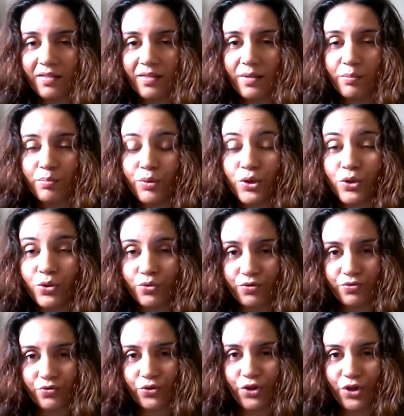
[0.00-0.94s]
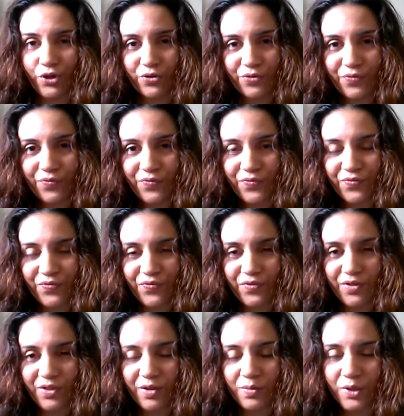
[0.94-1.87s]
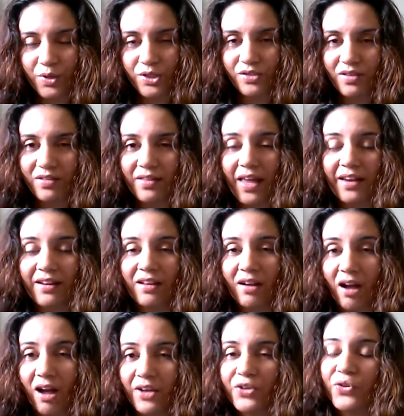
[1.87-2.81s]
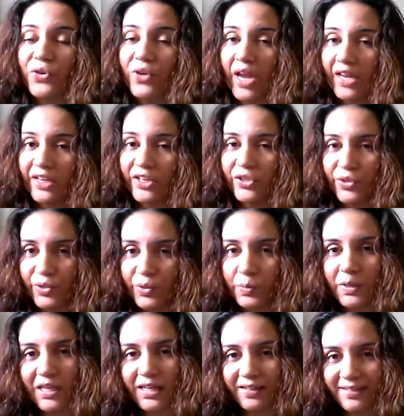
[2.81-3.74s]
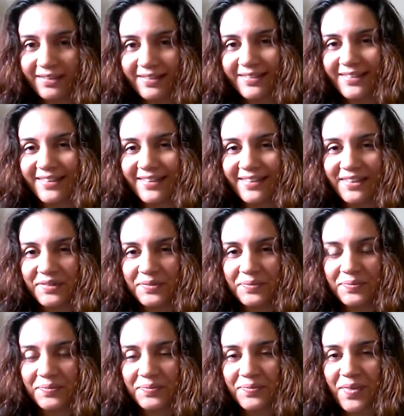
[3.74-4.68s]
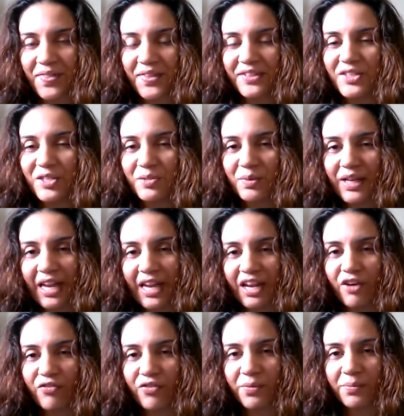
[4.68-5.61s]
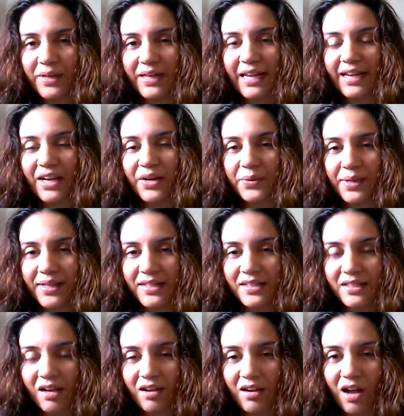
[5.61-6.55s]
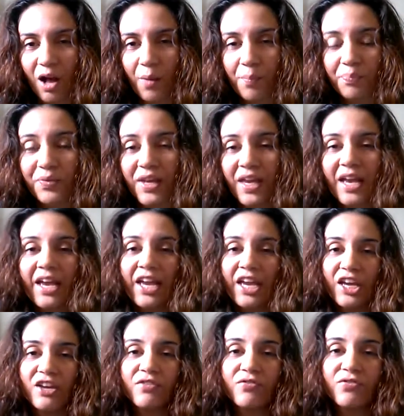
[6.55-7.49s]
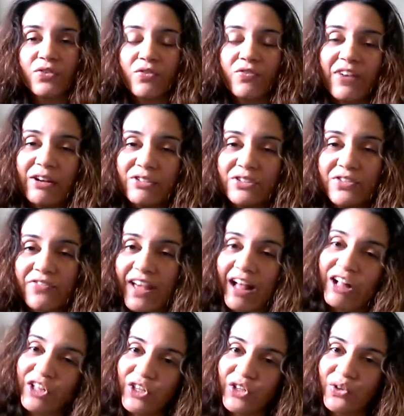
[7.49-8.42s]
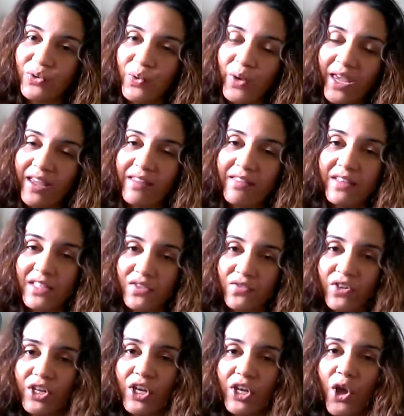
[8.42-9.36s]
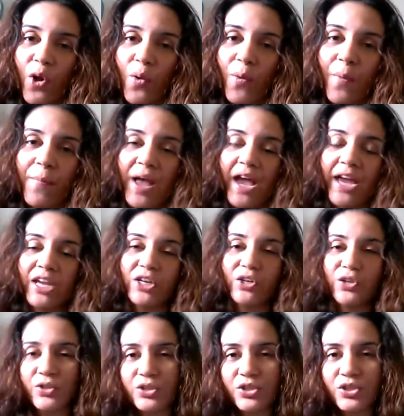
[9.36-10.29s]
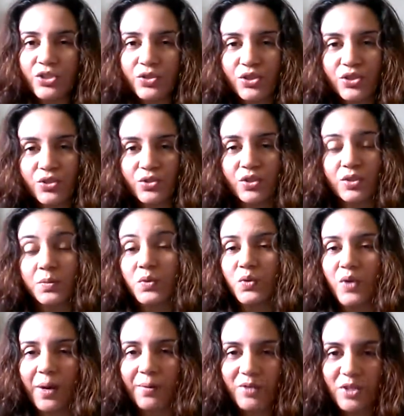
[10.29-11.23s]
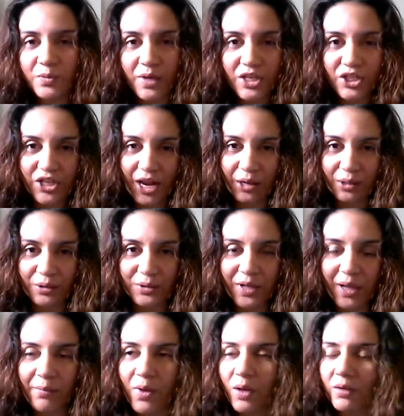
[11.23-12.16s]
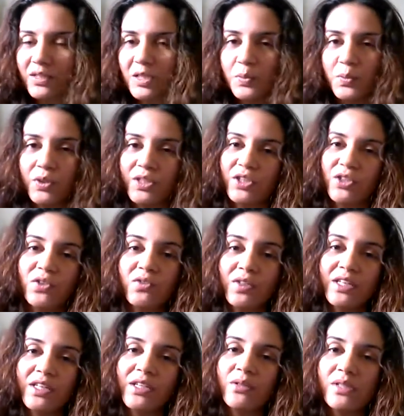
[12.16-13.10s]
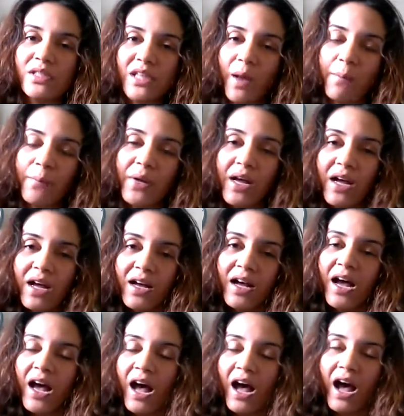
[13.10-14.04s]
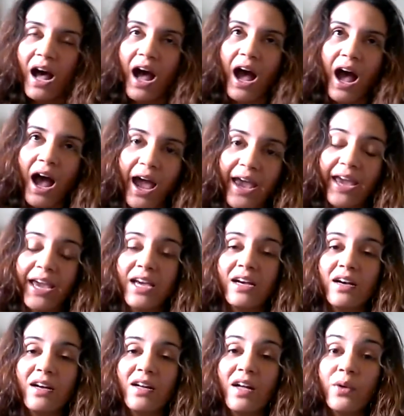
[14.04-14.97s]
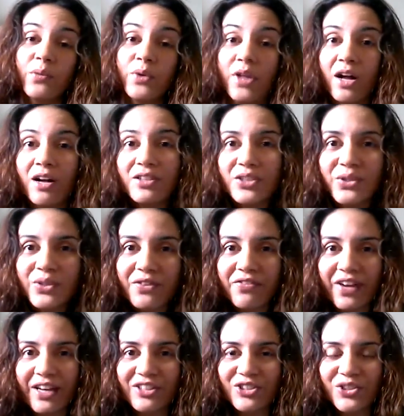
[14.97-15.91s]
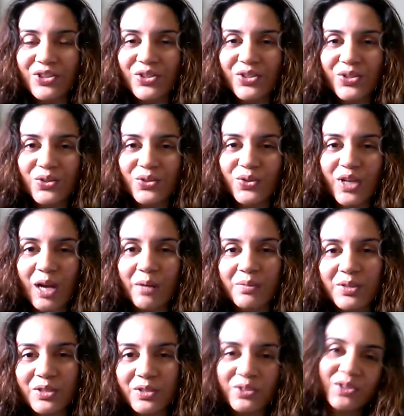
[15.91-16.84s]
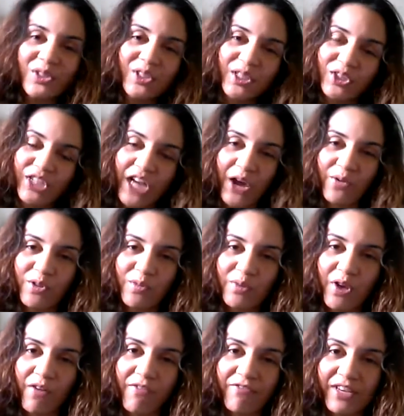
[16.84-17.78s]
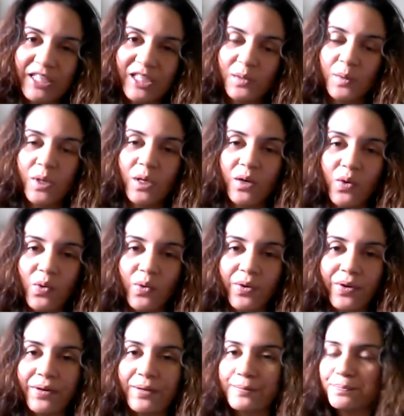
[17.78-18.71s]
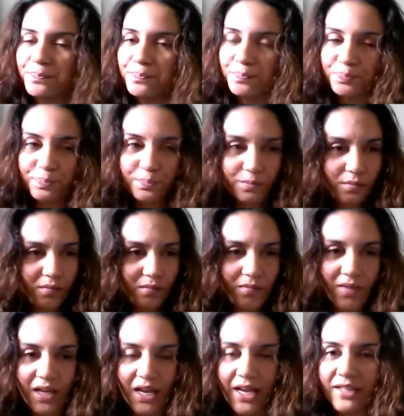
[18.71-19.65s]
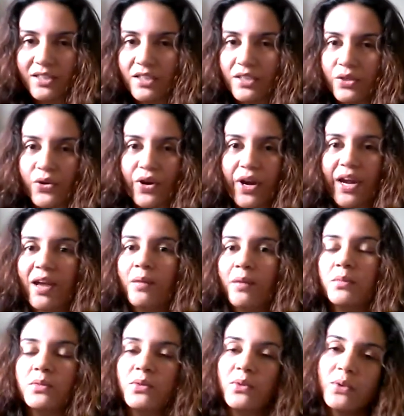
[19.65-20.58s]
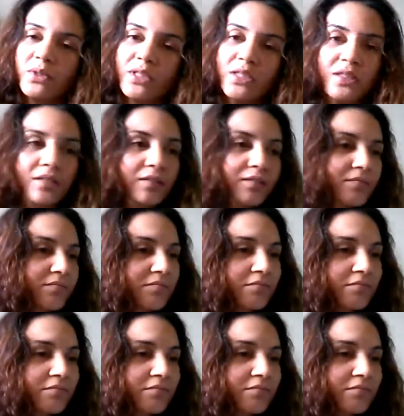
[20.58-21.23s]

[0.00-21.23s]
the beautiful you, the person that God created you to be. This is Mariana MarianaRuedas.com. If you found value in this video, I encourage you to subscribe to my channel. I'm always putting new videos up. I would also invite you to come and chat with me on Facebook or Instagram or